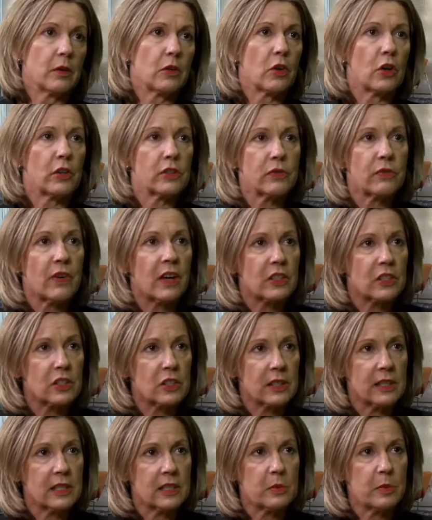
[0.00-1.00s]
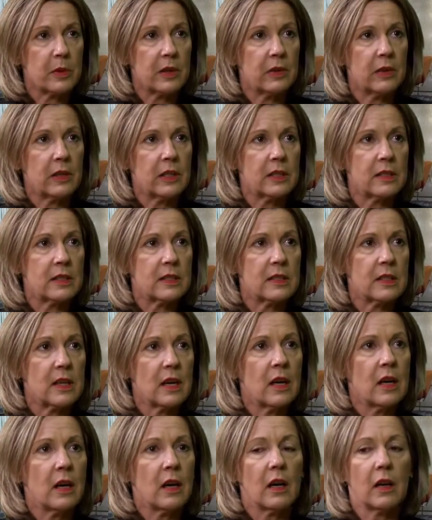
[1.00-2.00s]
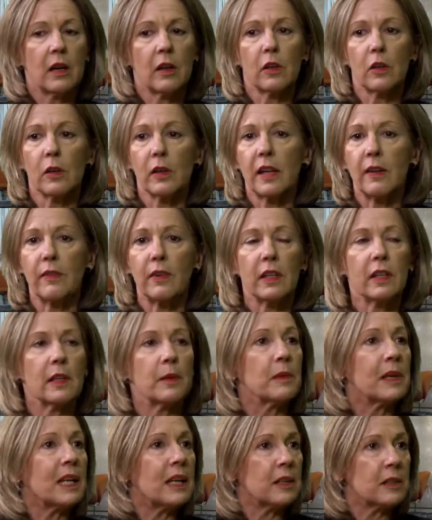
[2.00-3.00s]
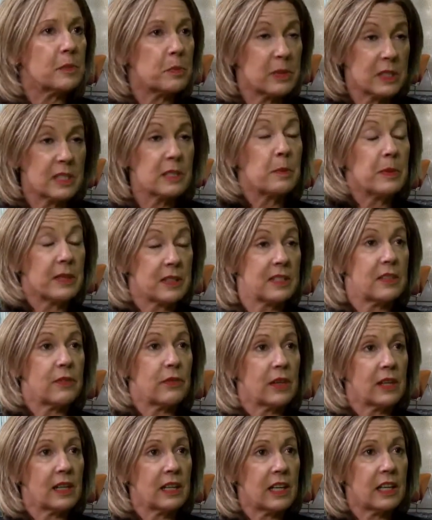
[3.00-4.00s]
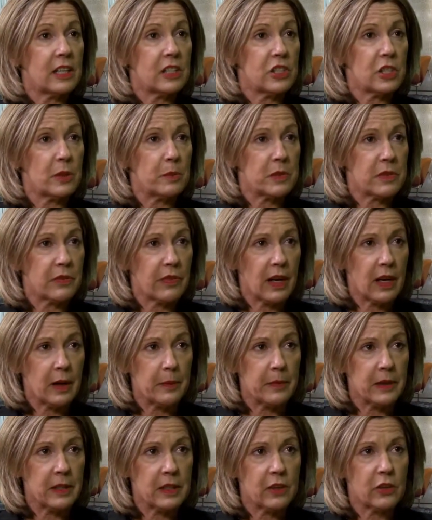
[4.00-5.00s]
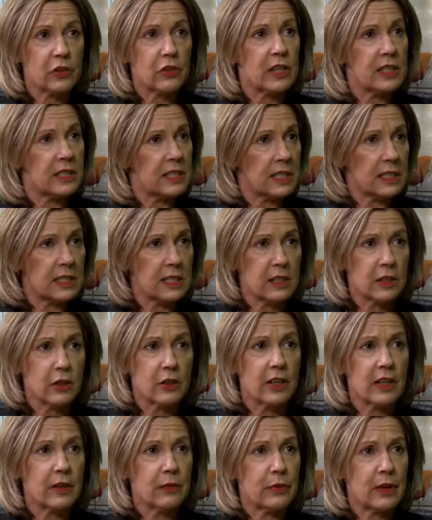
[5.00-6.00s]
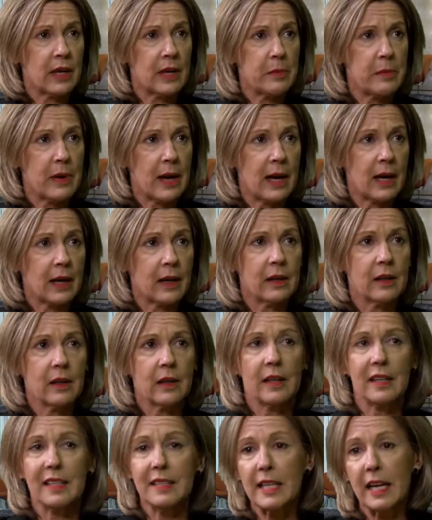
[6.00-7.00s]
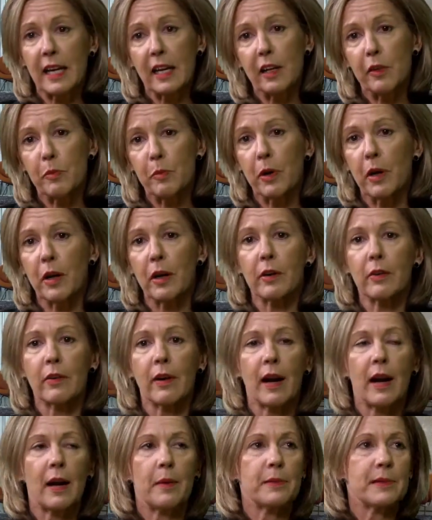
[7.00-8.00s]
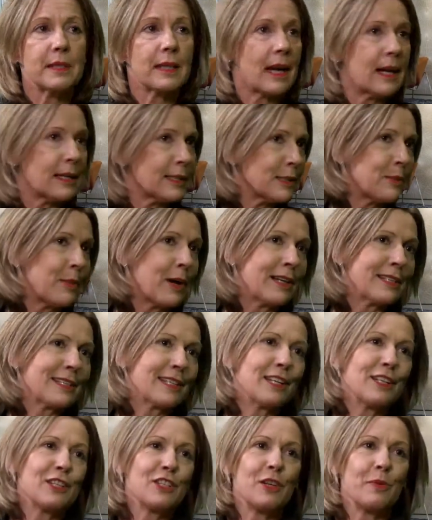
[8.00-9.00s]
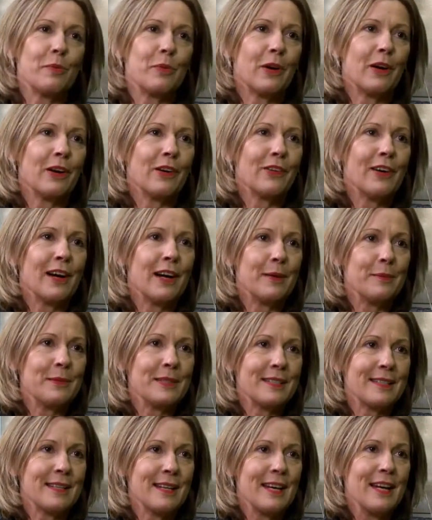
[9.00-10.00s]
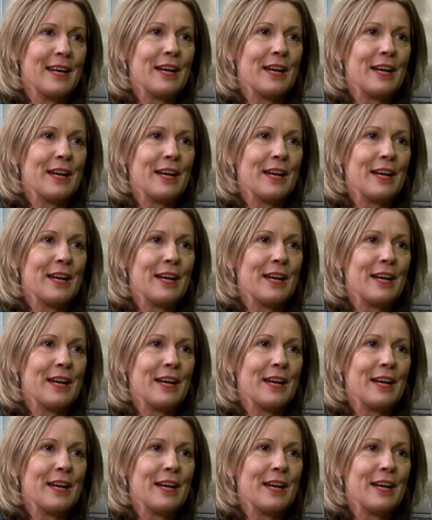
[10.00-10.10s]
cross-functional experience, giving them specific leadership development, 360-degree feedback, executive programs, customised leadership programs.